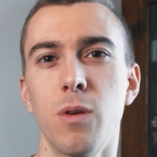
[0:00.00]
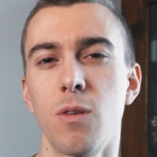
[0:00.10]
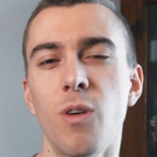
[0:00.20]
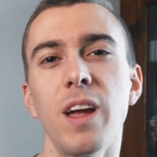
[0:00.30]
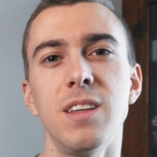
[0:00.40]
we were
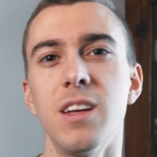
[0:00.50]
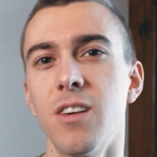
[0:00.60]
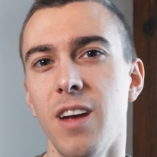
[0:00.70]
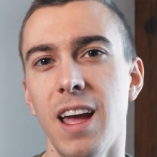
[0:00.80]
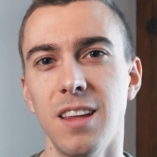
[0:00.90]
right
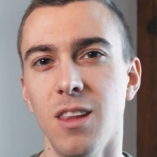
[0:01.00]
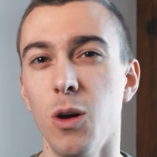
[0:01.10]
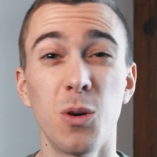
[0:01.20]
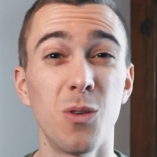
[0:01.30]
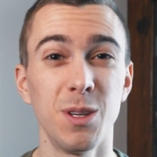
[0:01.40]
near a
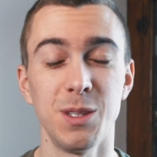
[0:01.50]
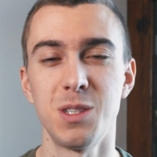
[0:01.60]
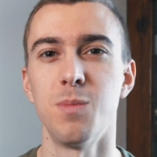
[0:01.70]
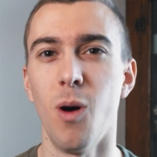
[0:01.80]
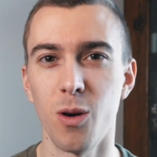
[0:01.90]
local, really
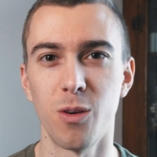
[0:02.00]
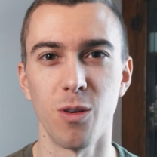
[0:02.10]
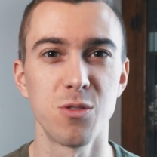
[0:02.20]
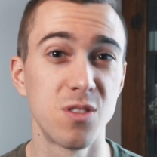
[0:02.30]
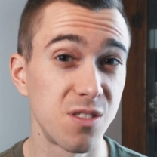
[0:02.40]
small
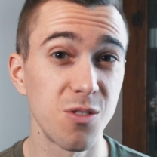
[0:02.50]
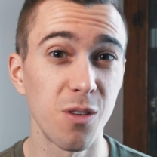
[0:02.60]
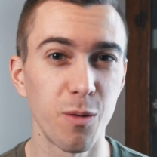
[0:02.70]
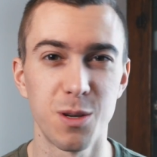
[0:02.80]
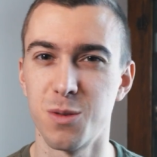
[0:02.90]
grocery
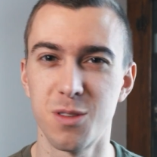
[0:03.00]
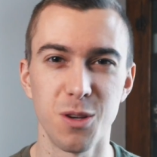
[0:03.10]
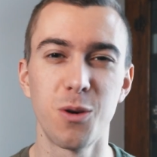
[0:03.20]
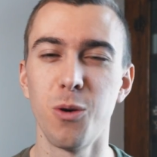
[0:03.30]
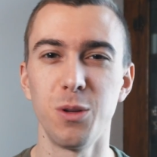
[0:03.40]
store, which was
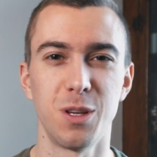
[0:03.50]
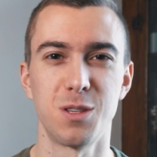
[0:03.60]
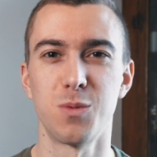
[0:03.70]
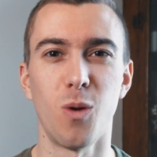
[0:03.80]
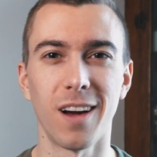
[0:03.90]
so cool to
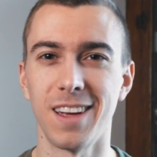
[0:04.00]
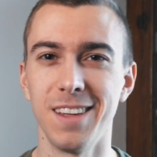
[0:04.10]
just walk